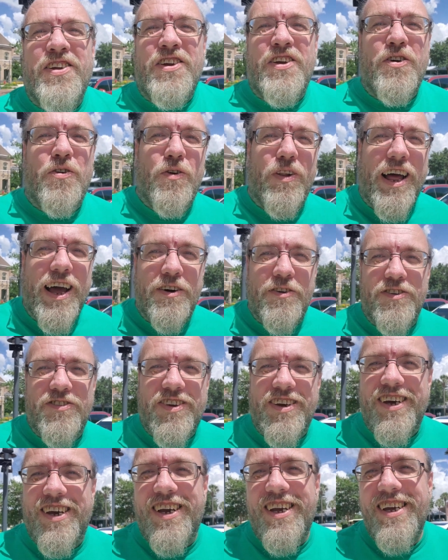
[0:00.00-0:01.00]
Well, I was
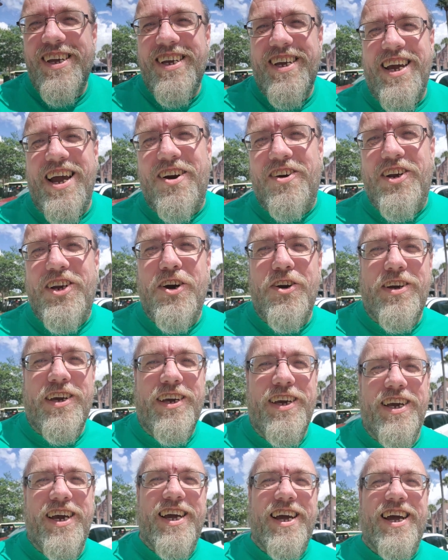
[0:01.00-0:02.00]
a
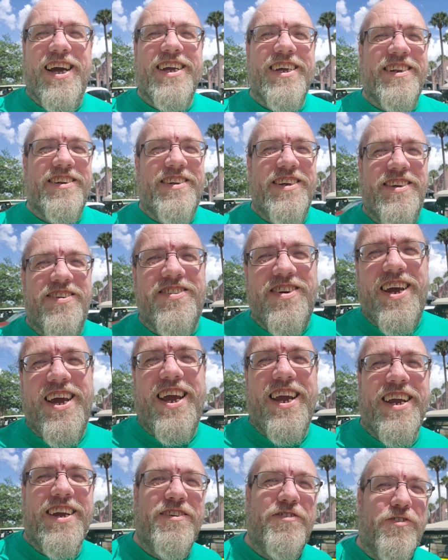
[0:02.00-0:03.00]
karaoke
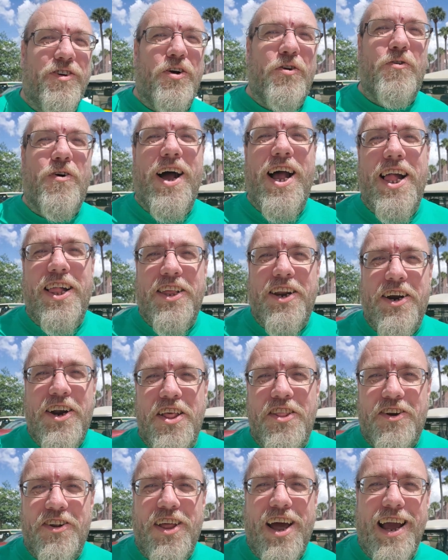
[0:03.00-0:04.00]
DJ for a while in
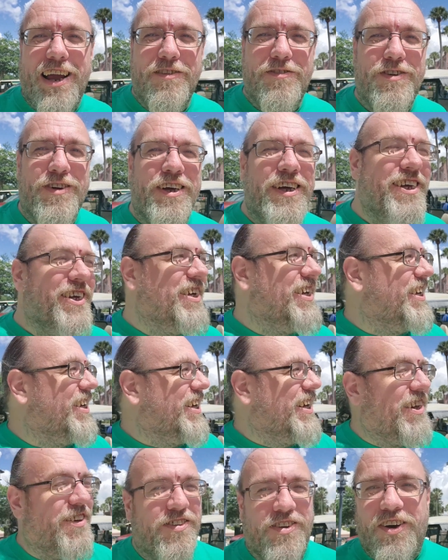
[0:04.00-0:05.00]
another life,
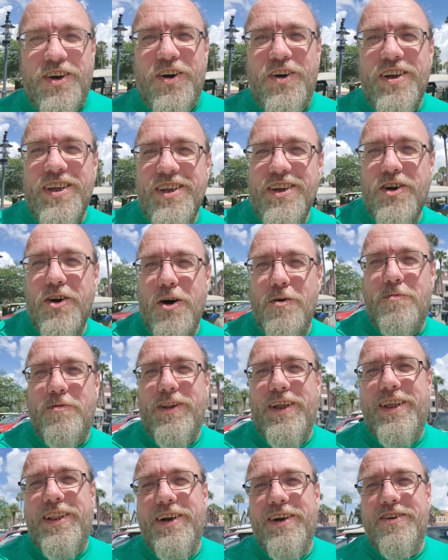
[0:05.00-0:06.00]
so
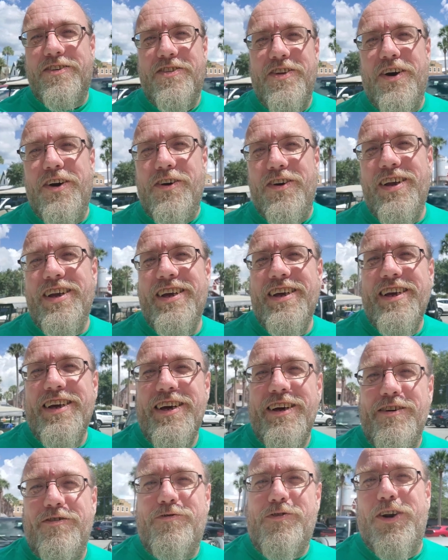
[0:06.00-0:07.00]
hopefully there's no
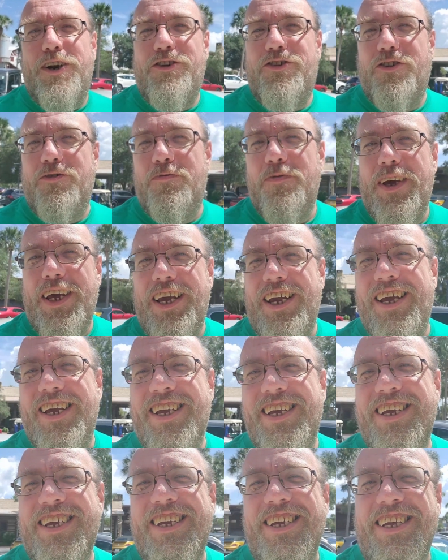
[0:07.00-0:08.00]
footage of me
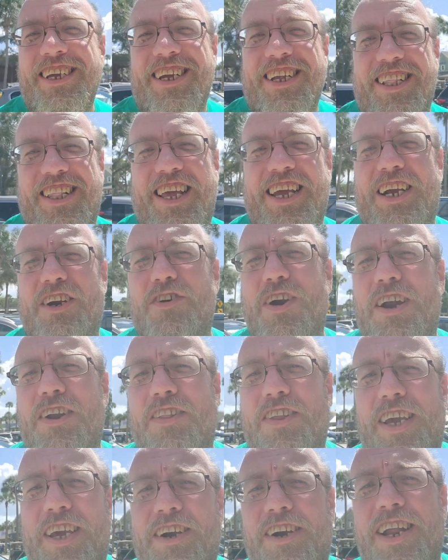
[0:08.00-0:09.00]
laying around on
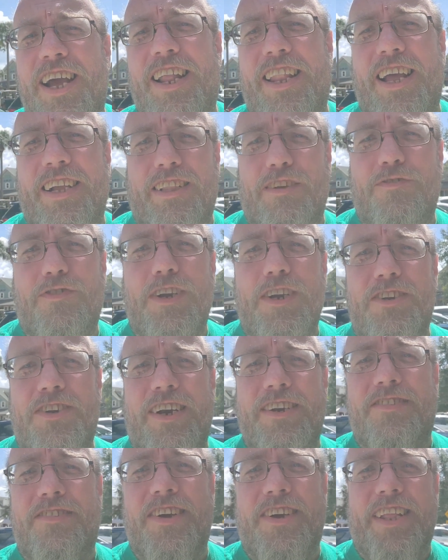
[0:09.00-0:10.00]
the internet like the footage I
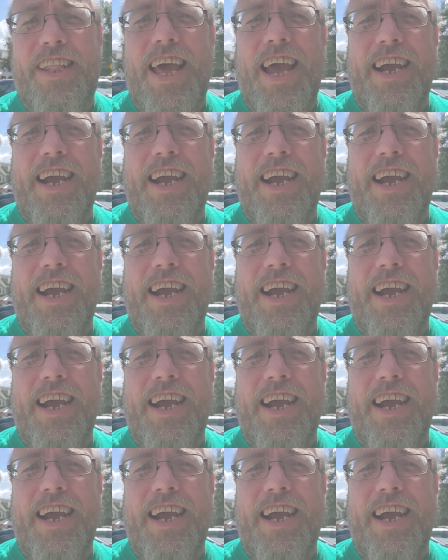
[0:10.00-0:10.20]
just took of that